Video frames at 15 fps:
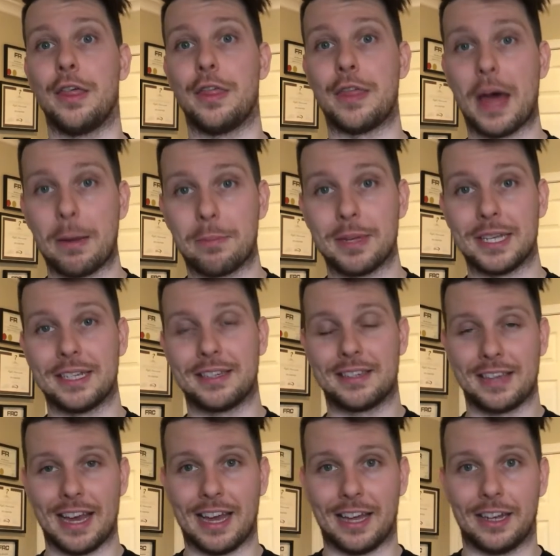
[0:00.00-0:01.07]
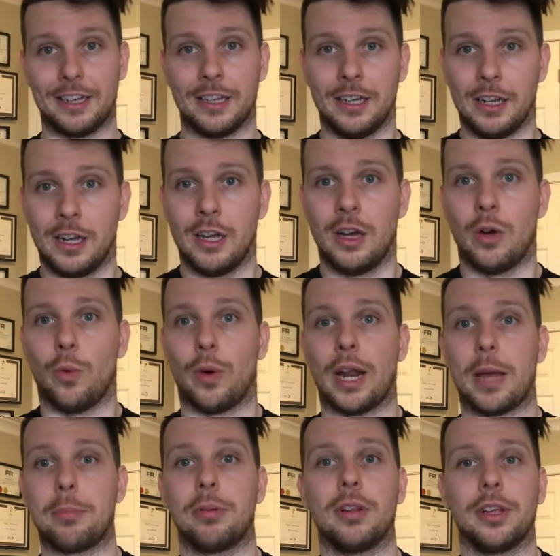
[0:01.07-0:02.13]
that being said, when
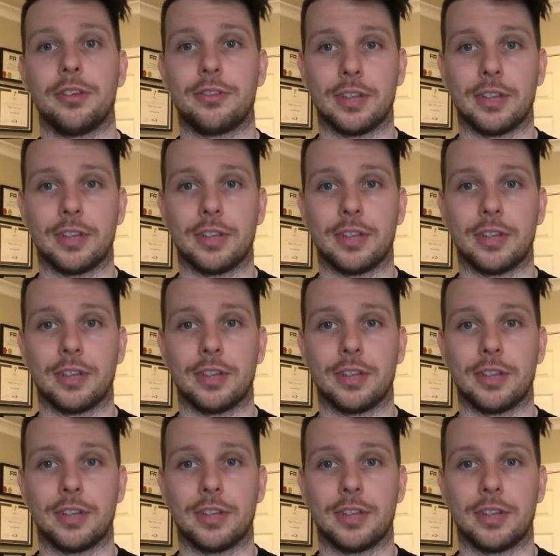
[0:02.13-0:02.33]
I place